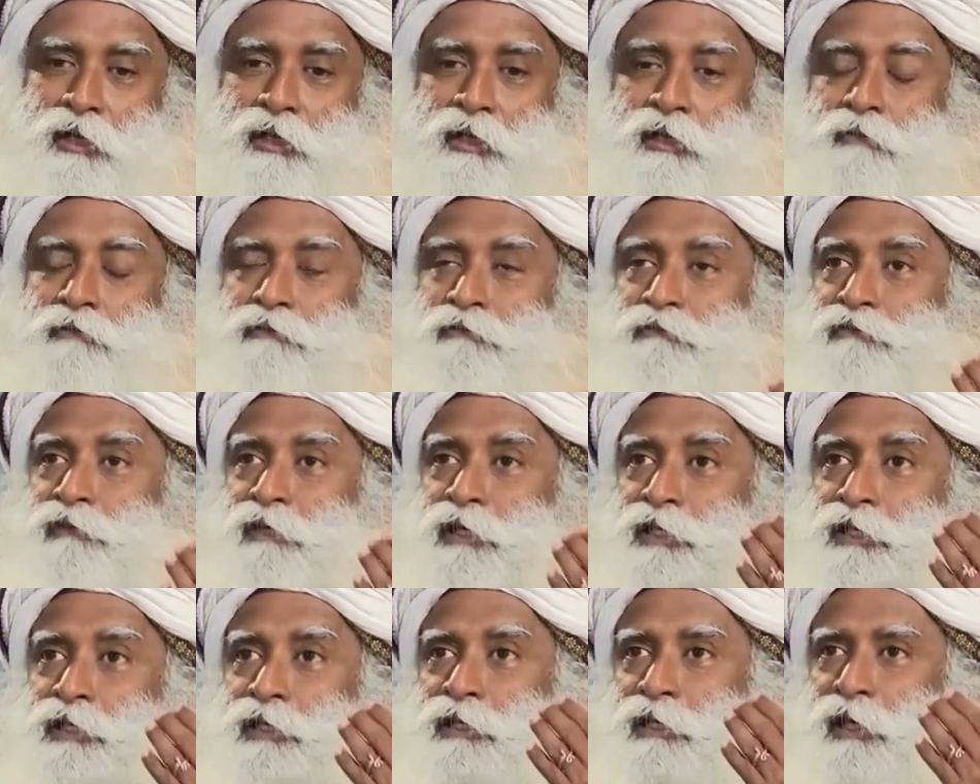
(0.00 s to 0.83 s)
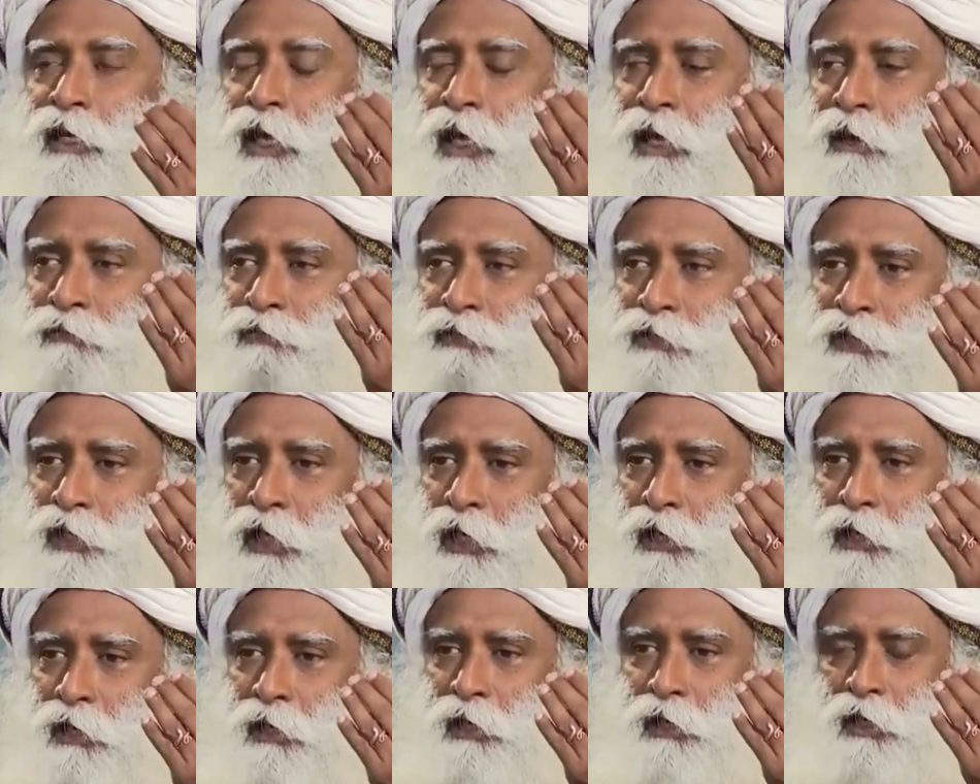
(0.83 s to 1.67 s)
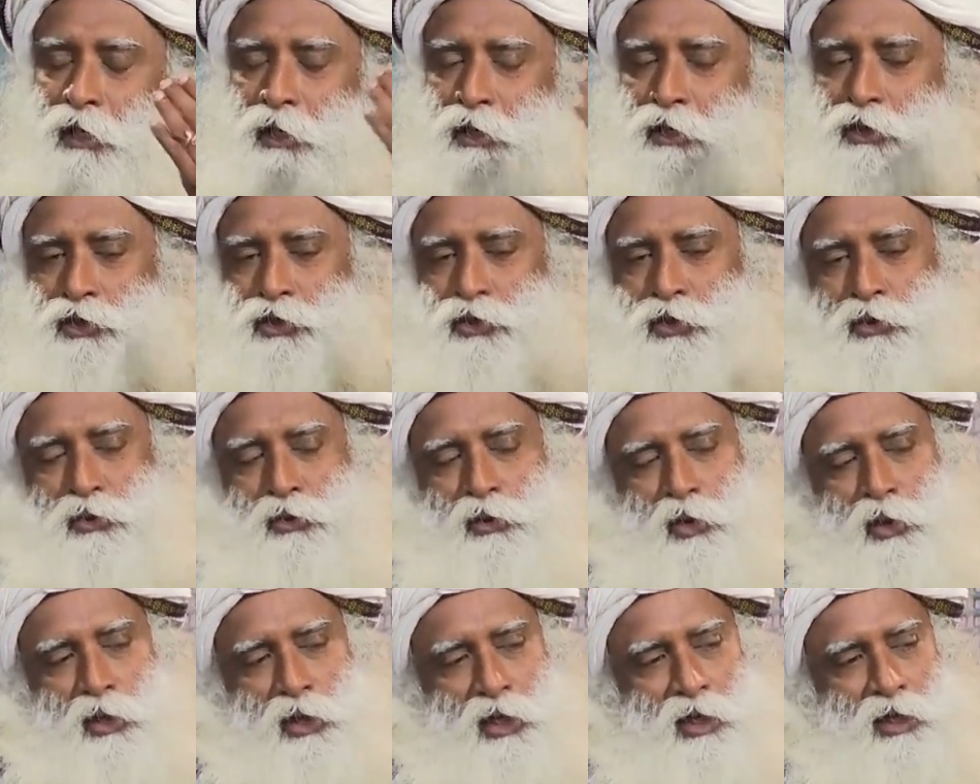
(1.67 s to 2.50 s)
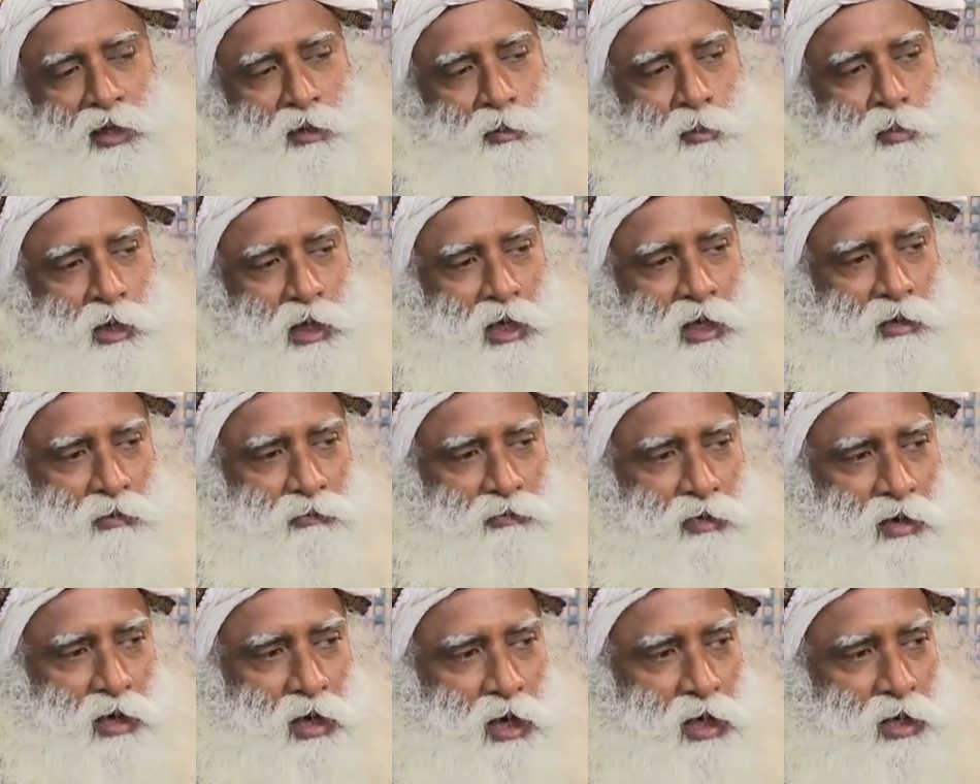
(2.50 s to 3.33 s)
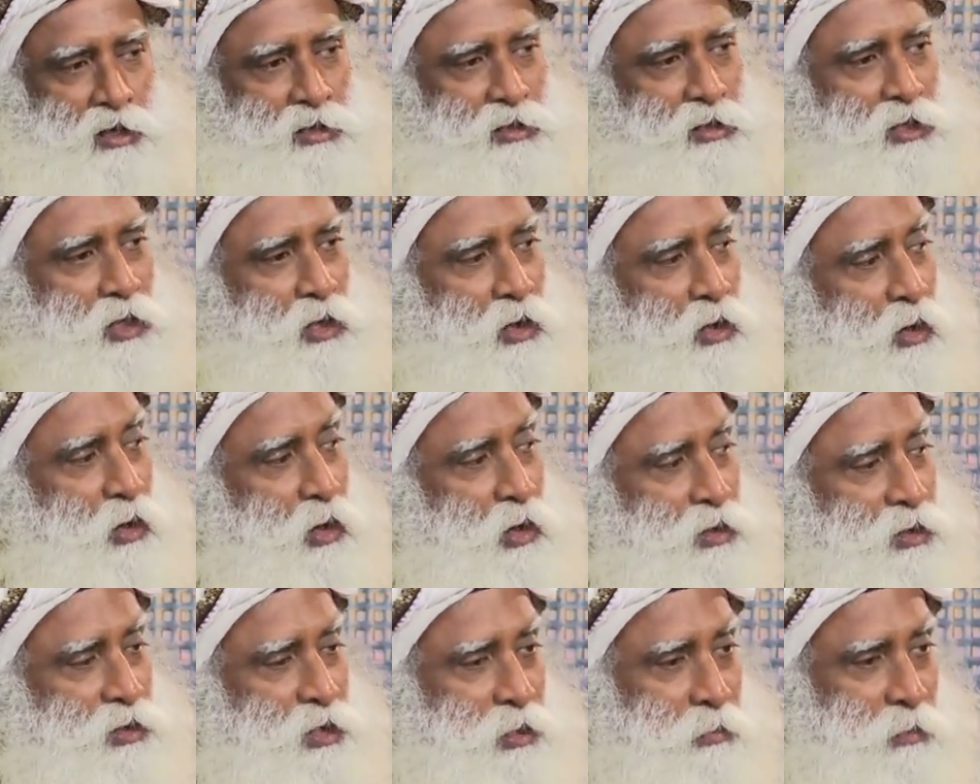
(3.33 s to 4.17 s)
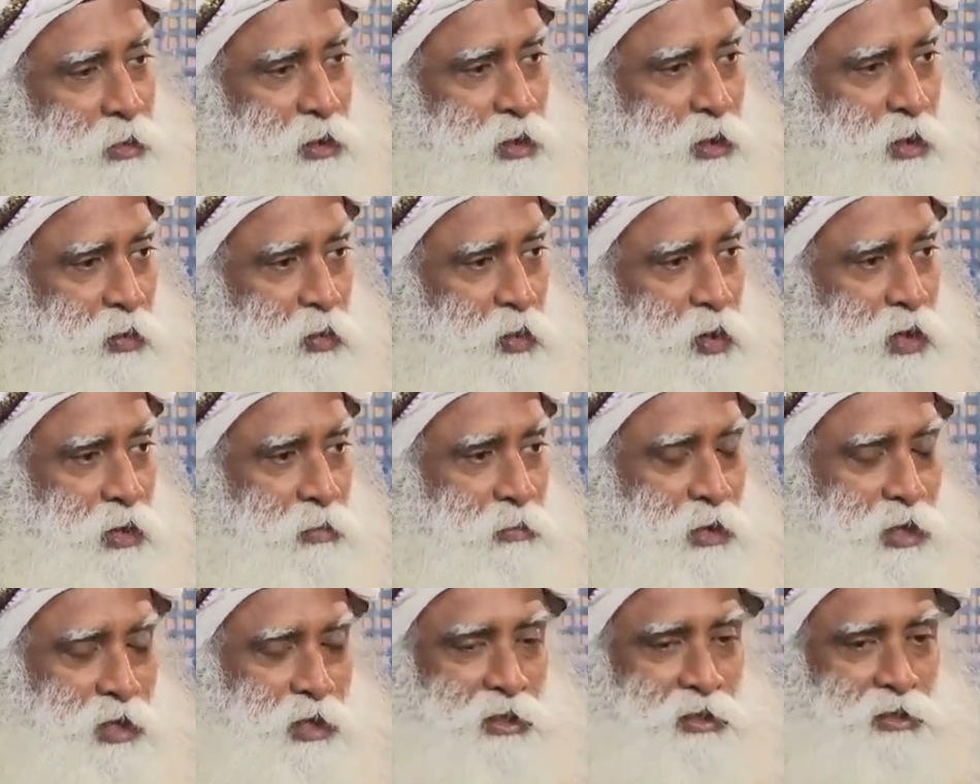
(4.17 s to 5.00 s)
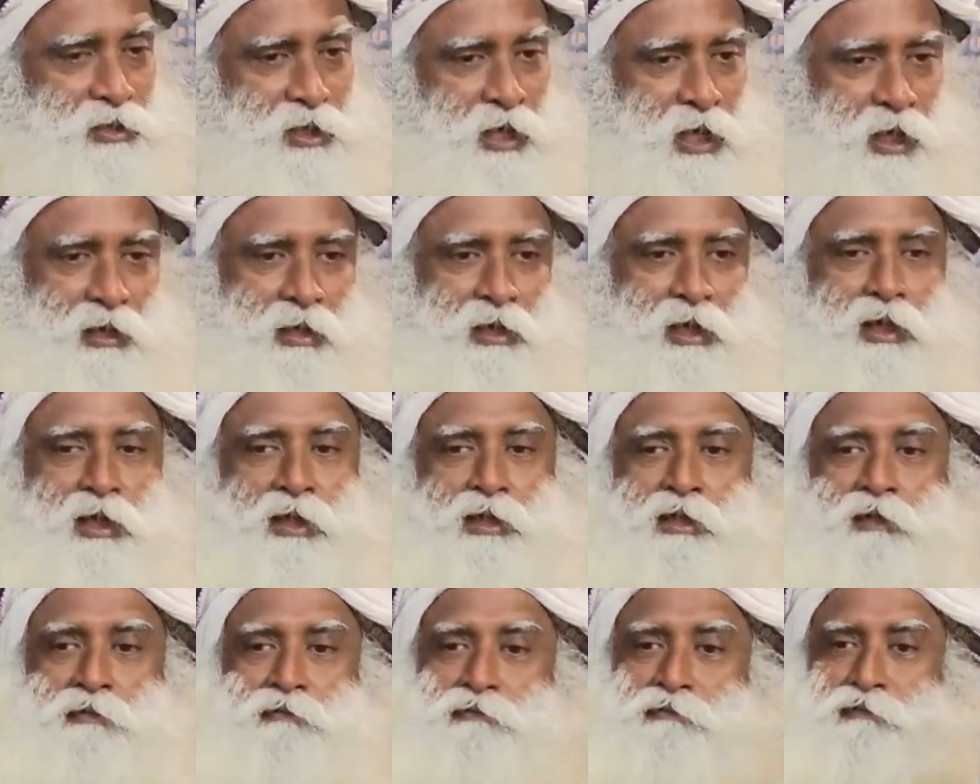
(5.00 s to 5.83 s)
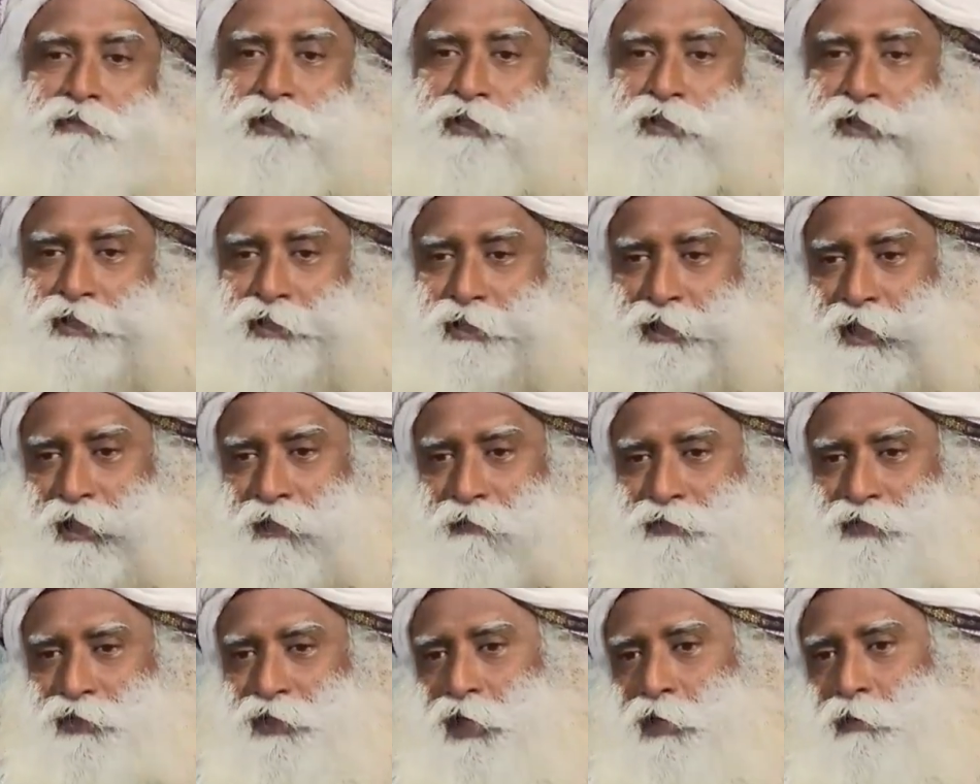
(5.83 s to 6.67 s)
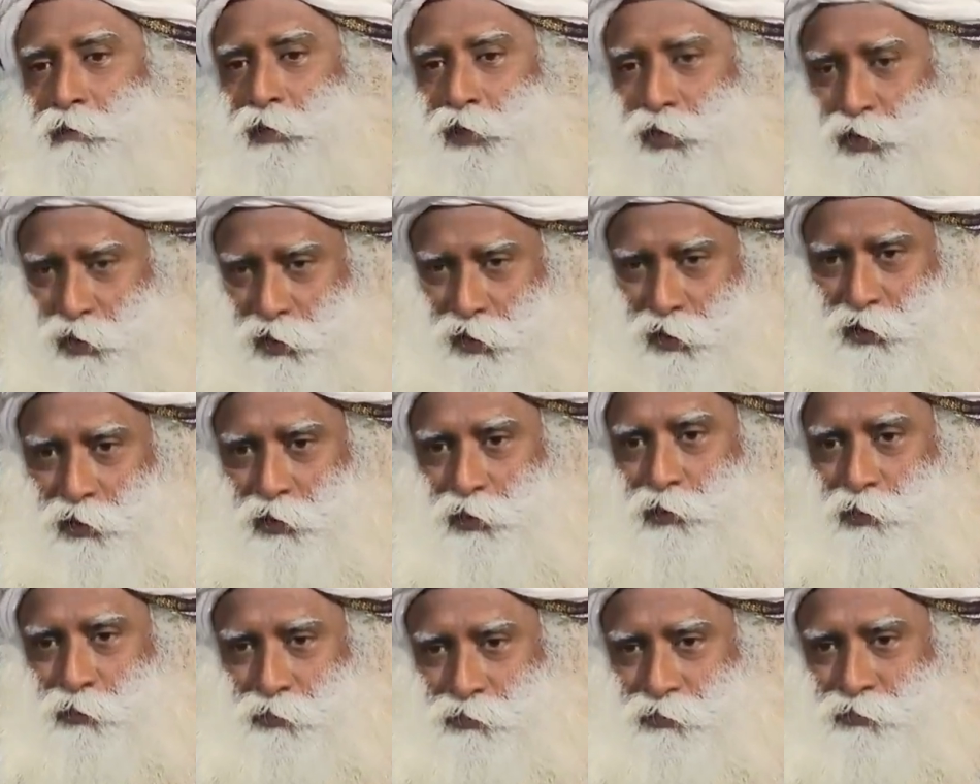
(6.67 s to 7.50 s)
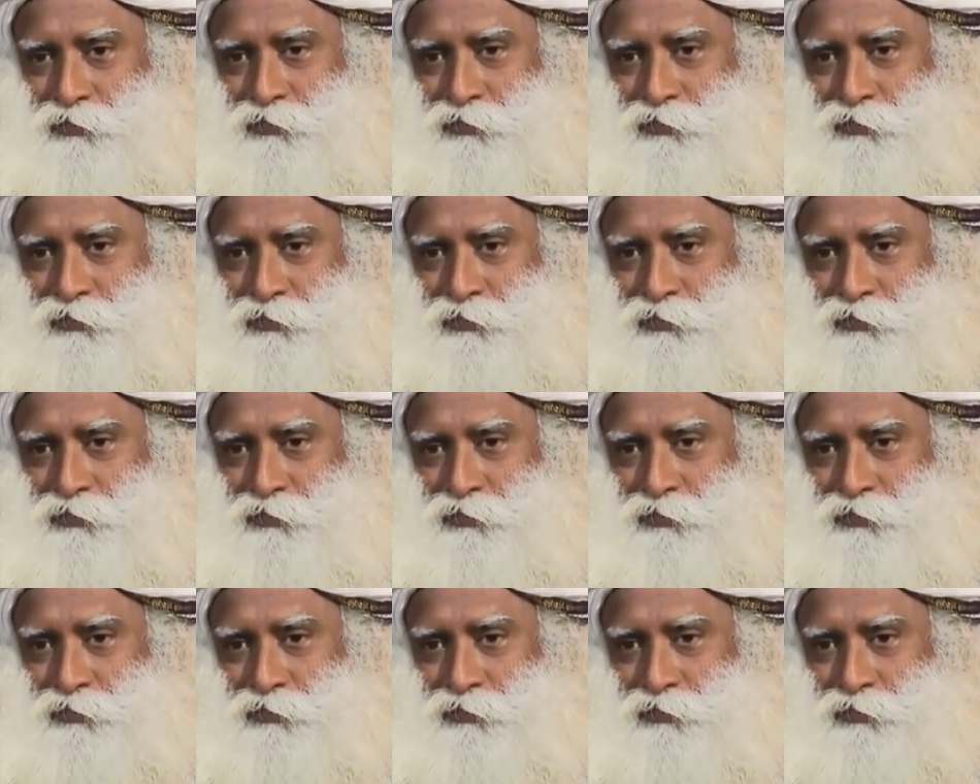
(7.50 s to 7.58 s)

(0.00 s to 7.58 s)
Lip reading: The first ray of sun should not hit a blade of grass or some other worm or insect. The first ray of sun must hit you.